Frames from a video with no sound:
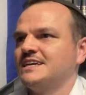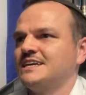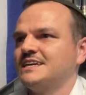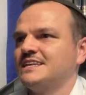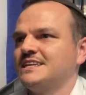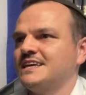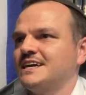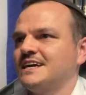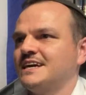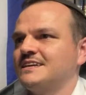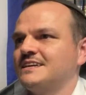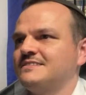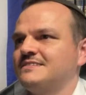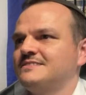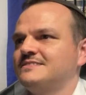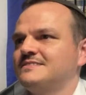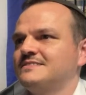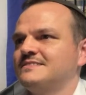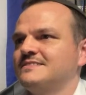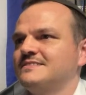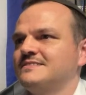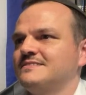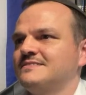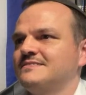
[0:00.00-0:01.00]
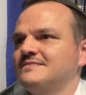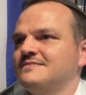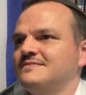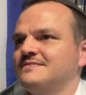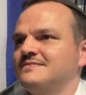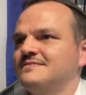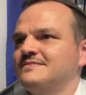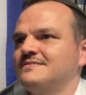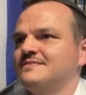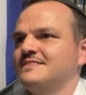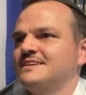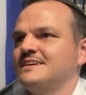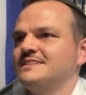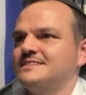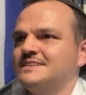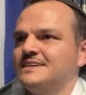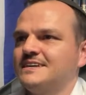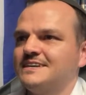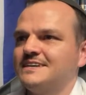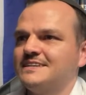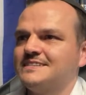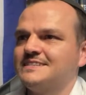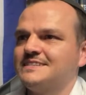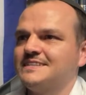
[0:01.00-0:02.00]
that it's an
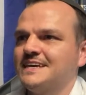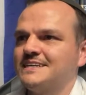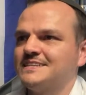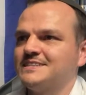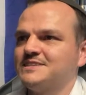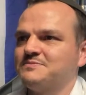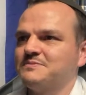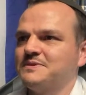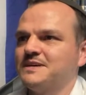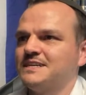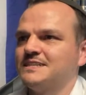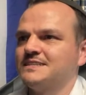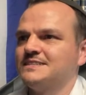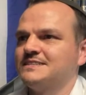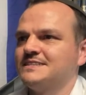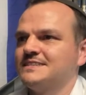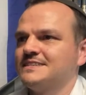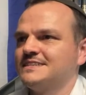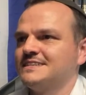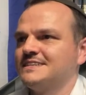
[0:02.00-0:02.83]
assessment